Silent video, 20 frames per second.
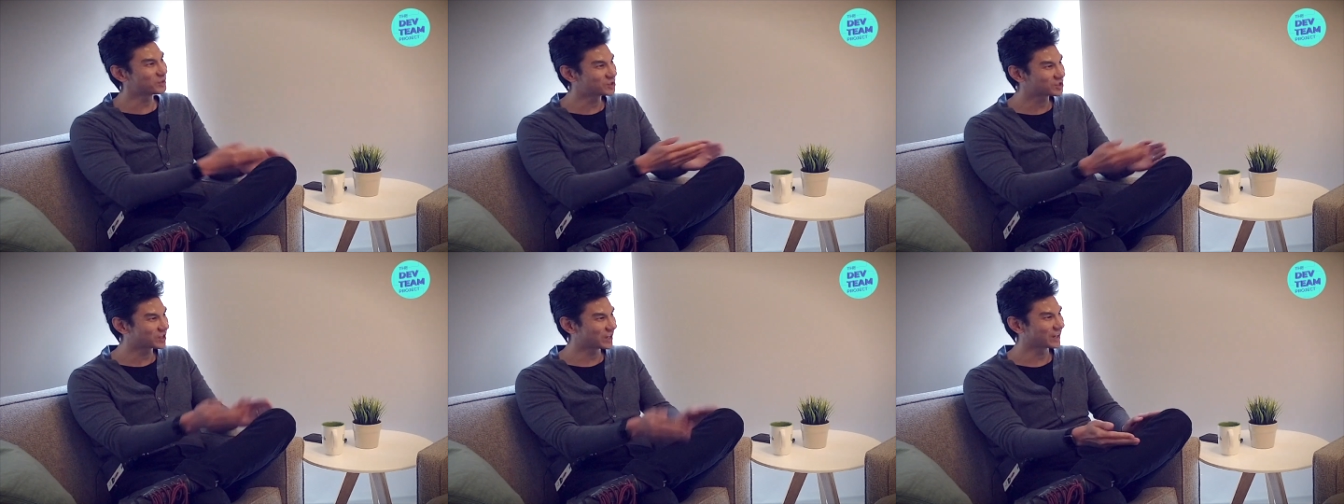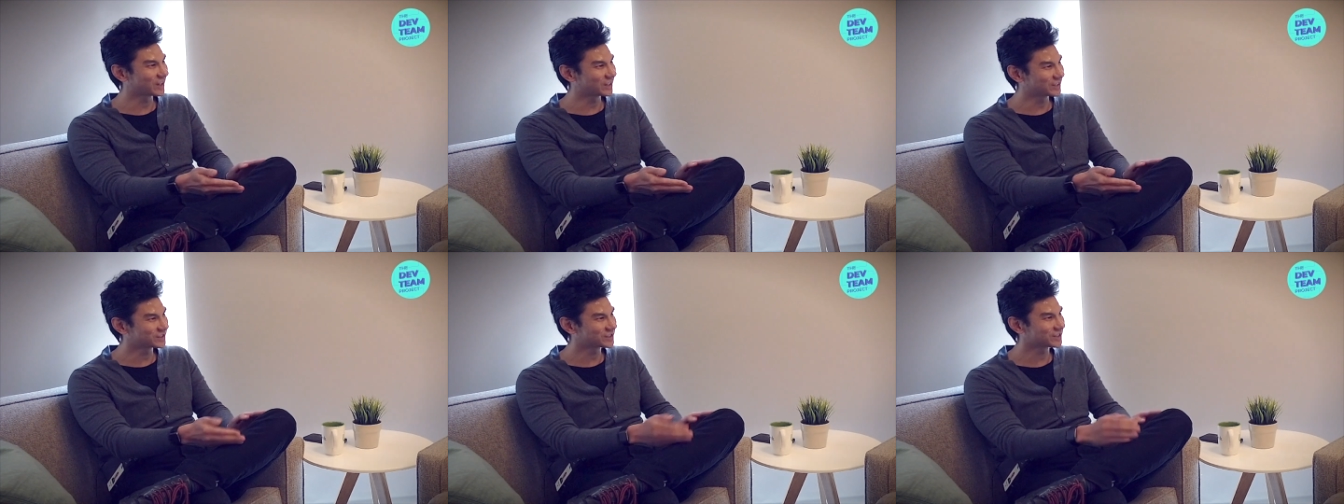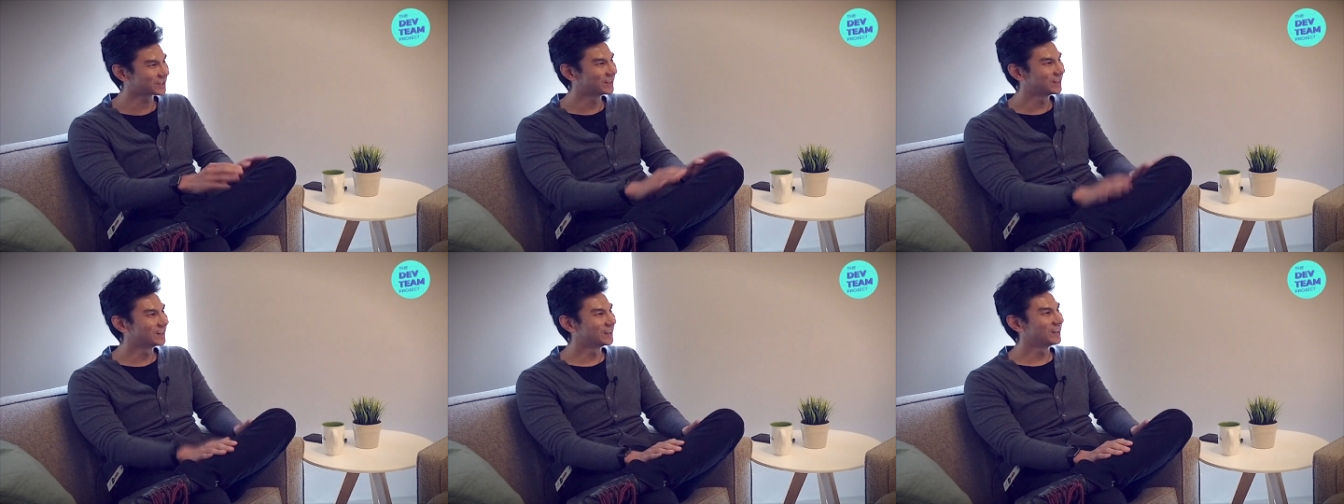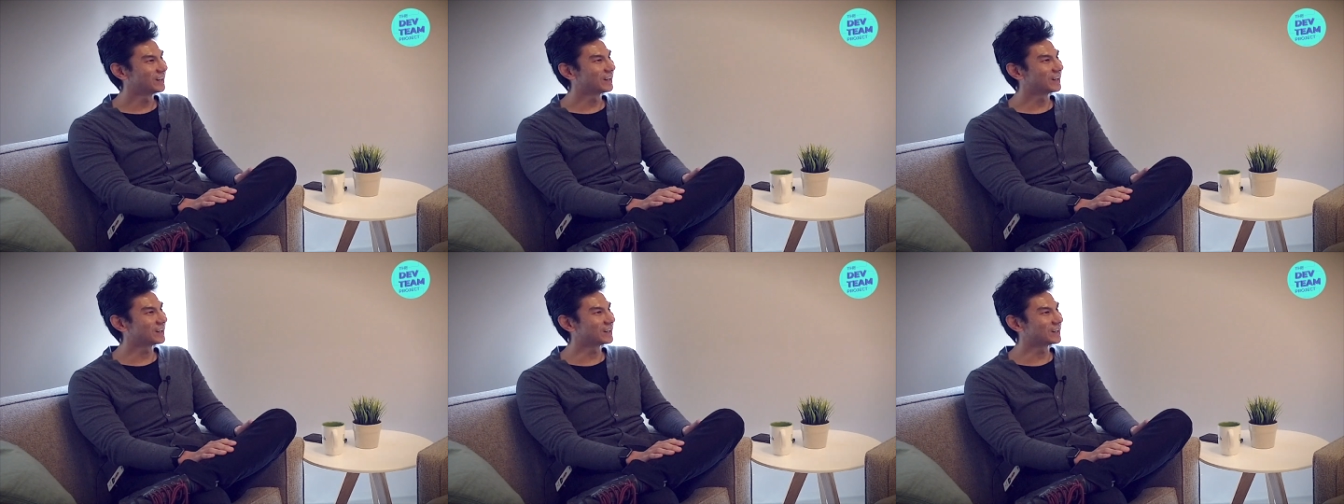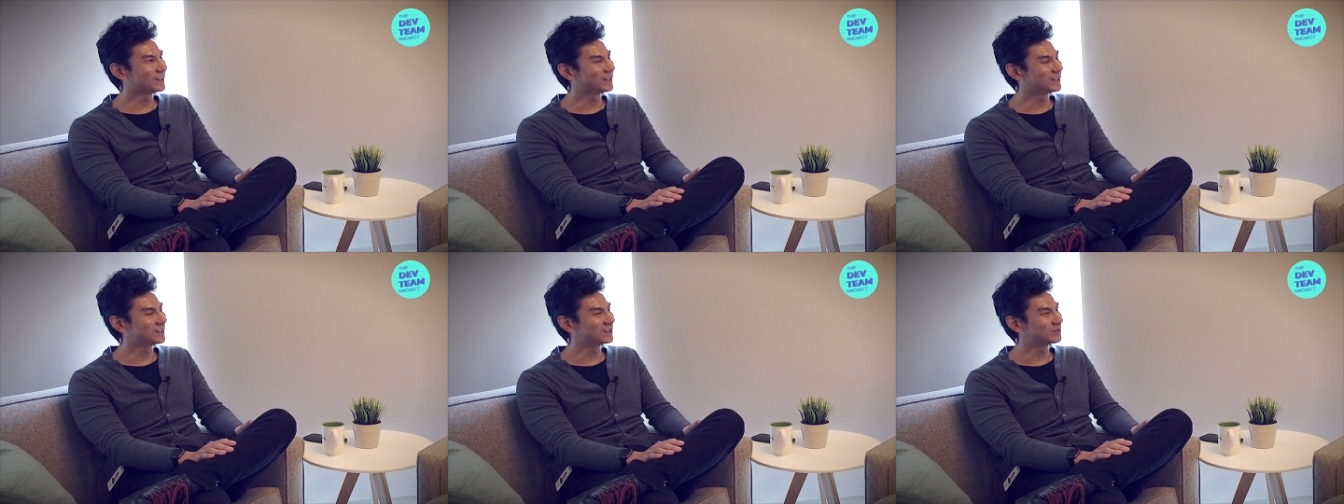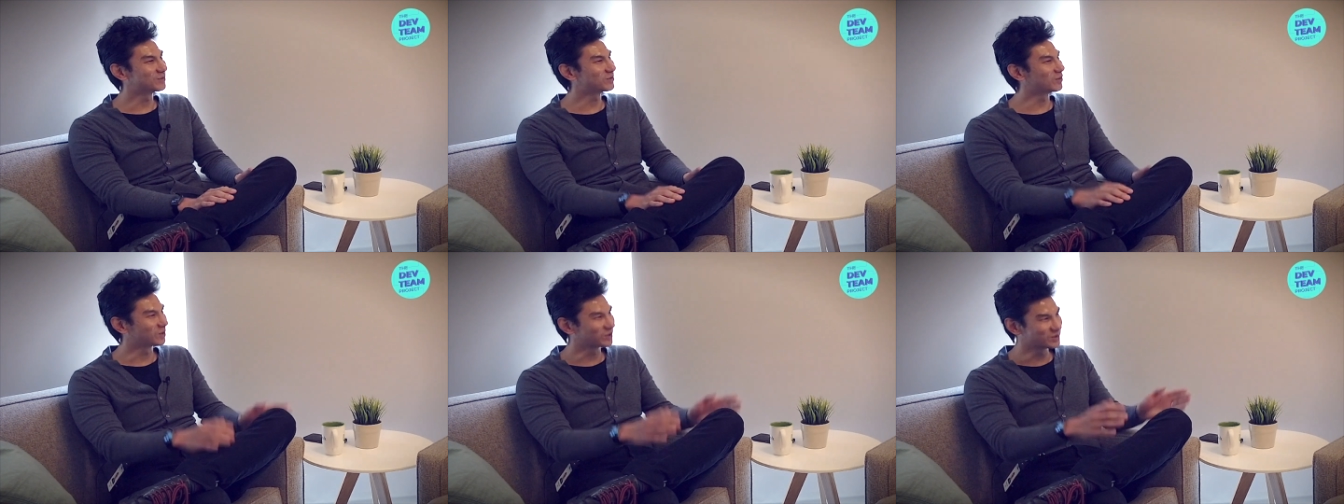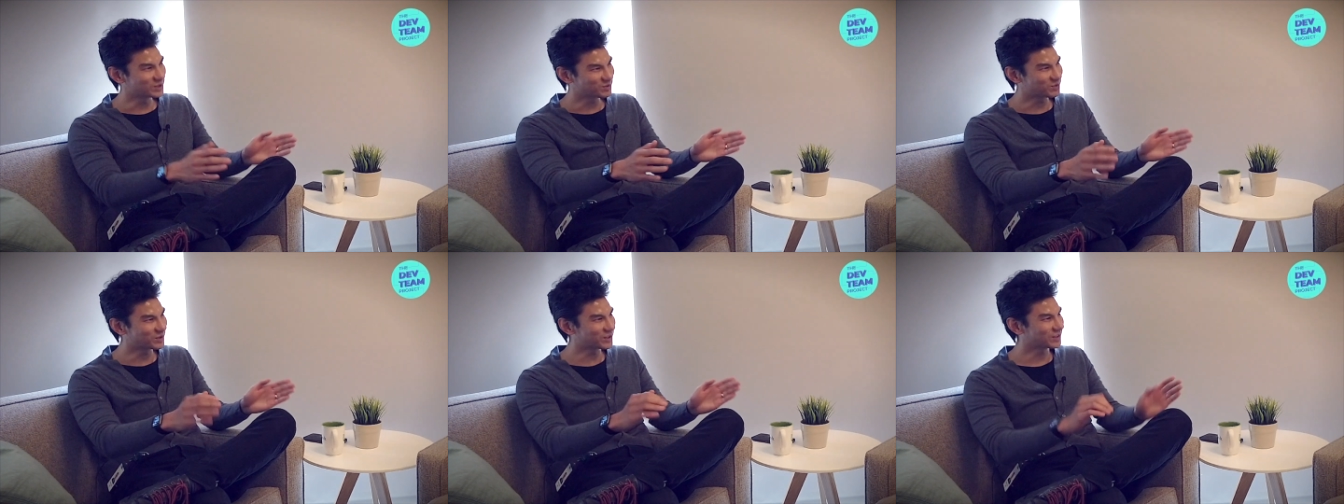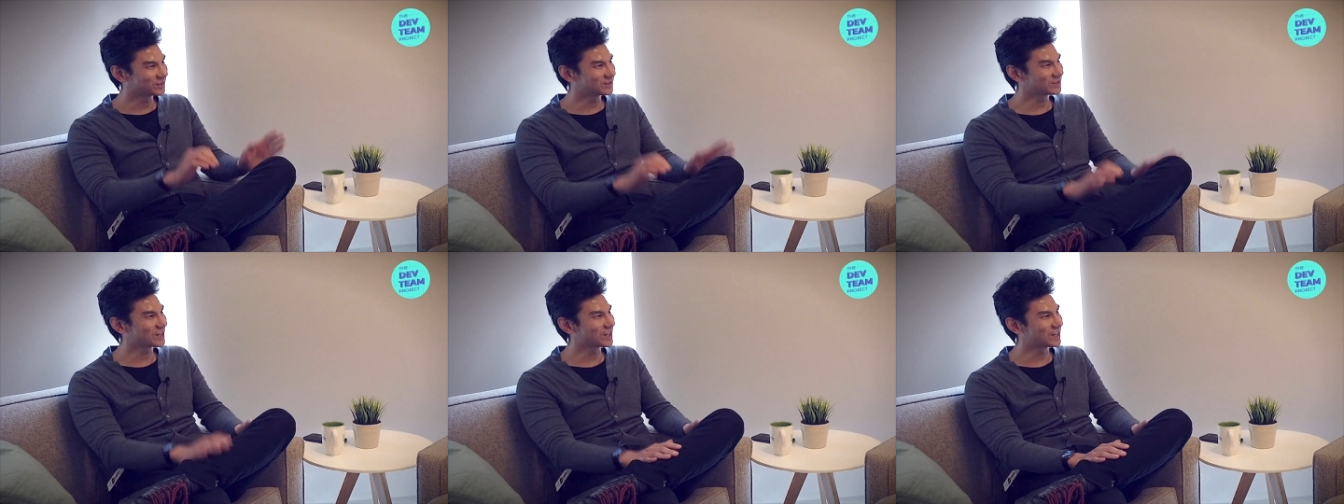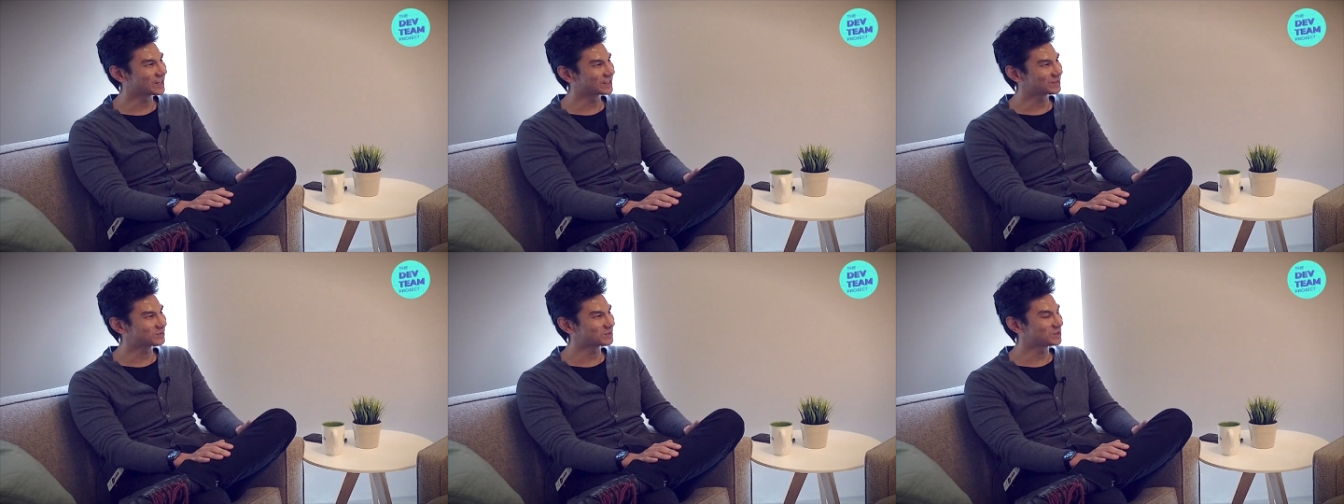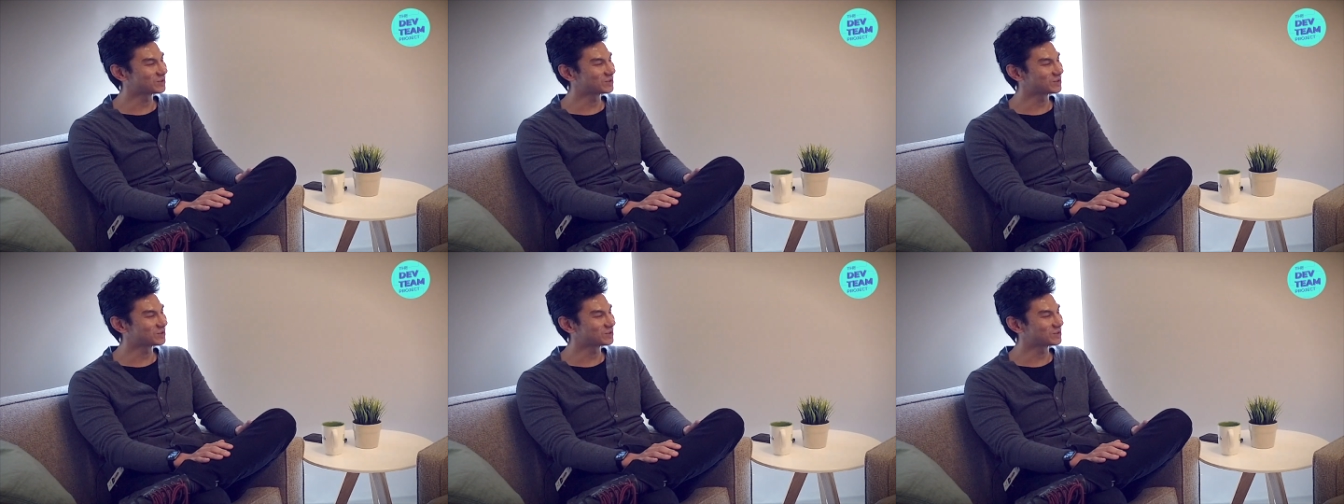me change for this period of time.